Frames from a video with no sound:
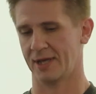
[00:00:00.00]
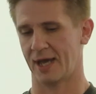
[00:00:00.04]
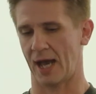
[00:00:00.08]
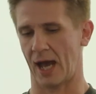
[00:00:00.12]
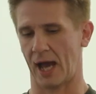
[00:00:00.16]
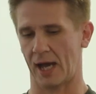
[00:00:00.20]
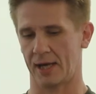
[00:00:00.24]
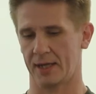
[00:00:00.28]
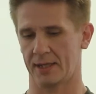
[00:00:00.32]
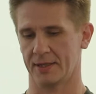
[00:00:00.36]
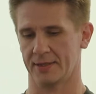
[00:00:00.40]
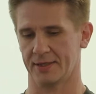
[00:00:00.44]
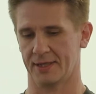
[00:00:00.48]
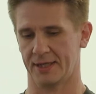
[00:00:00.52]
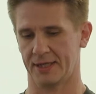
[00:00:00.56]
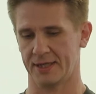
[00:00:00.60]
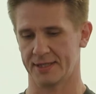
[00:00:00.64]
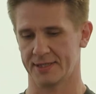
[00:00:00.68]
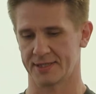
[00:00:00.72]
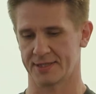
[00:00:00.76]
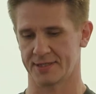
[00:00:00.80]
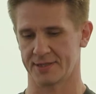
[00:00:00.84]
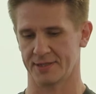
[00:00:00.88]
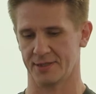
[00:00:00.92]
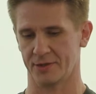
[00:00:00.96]
And
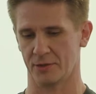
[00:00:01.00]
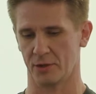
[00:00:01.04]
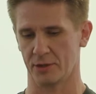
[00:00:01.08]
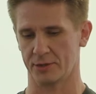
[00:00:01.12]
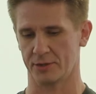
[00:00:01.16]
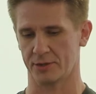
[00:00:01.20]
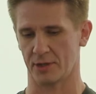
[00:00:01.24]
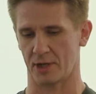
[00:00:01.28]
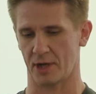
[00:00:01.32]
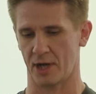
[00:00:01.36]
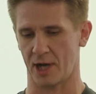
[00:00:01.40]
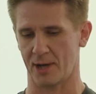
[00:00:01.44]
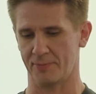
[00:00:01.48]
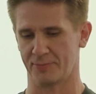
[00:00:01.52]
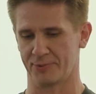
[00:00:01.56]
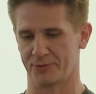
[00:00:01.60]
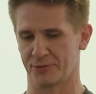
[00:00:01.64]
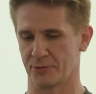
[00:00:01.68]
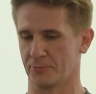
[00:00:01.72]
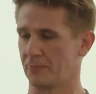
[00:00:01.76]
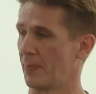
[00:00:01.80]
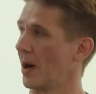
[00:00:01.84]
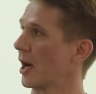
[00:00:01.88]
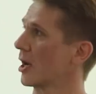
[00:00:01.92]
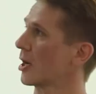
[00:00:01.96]
it's not up
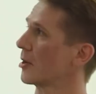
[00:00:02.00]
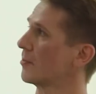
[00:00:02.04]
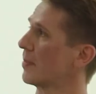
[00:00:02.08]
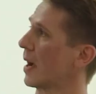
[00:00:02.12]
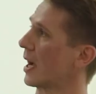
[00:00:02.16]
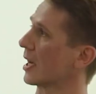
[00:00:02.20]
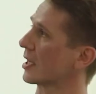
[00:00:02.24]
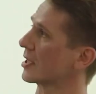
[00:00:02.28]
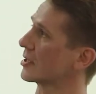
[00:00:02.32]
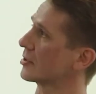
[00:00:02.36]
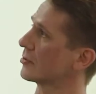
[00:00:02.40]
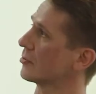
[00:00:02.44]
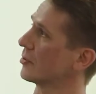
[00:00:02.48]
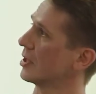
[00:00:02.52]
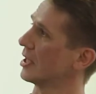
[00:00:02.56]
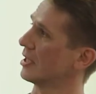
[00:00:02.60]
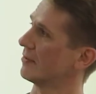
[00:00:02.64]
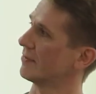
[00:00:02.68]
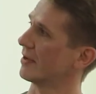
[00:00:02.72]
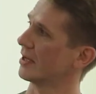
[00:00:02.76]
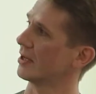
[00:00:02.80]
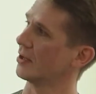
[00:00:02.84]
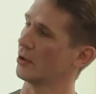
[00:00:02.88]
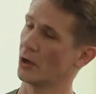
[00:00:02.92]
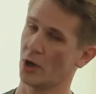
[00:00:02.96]
to buyer bank to
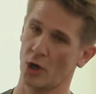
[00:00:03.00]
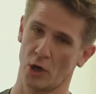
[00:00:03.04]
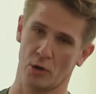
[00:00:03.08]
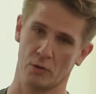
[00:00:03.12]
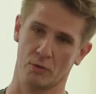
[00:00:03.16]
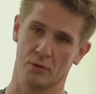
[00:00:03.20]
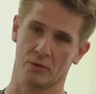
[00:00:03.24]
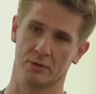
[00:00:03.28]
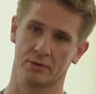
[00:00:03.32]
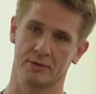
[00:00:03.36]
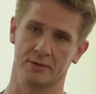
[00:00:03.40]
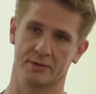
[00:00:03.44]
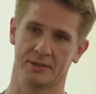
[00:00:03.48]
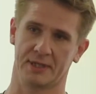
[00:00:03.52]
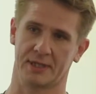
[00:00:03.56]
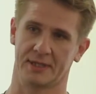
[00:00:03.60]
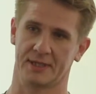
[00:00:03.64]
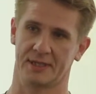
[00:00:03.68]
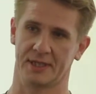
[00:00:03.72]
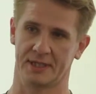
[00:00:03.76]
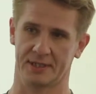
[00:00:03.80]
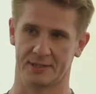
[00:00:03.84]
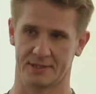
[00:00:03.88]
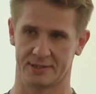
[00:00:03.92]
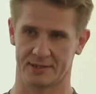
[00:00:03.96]
even know that
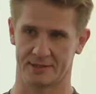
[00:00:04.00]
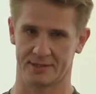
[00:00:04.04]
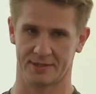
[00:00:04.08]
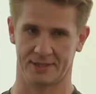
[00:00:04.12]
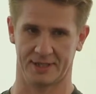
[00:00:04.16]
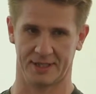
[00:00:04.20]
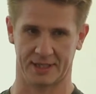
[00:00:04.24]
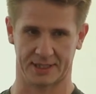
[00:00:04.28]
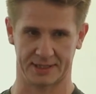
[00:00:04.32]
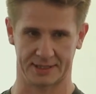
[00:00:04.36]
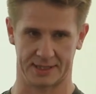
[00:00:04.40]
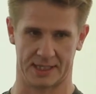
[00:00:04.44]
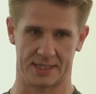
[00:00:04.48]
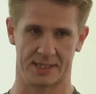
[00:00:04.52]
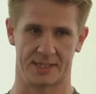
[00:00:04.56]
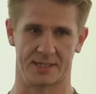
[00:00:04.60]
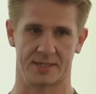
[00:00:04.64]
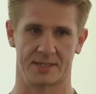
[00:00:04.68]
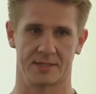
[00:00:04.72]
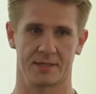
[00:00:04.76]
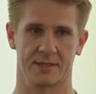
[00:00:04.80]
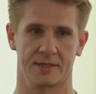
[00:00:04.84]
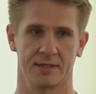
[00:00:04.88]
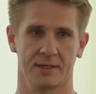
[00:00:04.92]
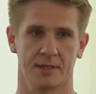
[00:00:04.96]
this
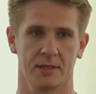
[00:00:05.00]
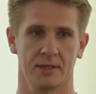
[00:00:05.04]
exists.